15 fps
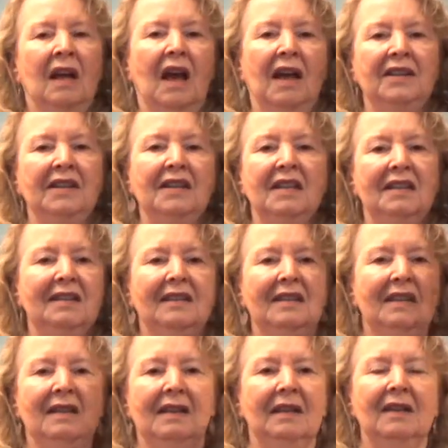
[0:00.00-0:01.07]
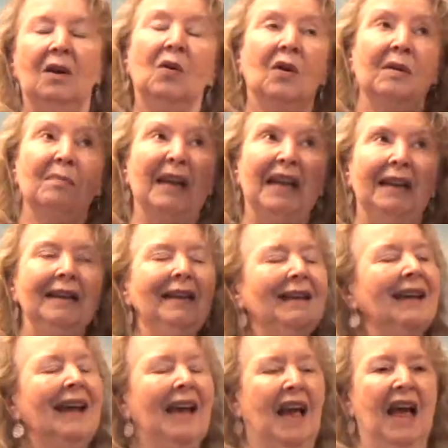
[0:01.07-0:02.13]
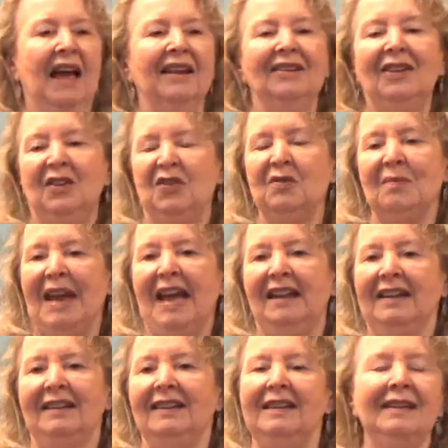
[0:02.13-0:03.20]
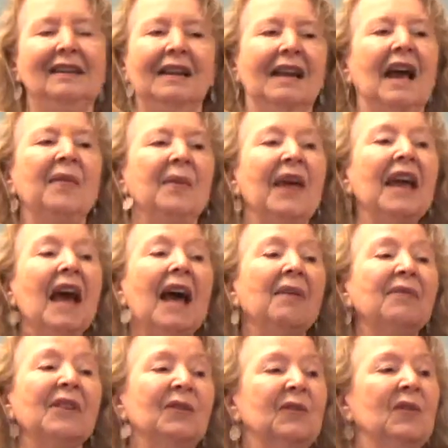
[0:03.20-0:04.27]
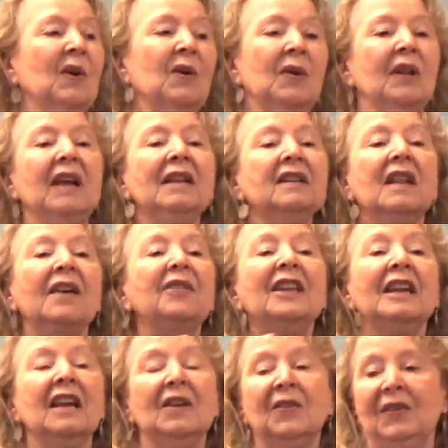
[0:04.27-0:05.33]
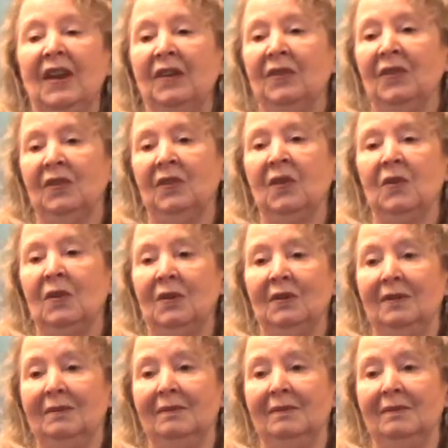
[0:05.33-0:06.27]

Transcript: a deity or many and humanity, and they have the soul and nothing else has a soul.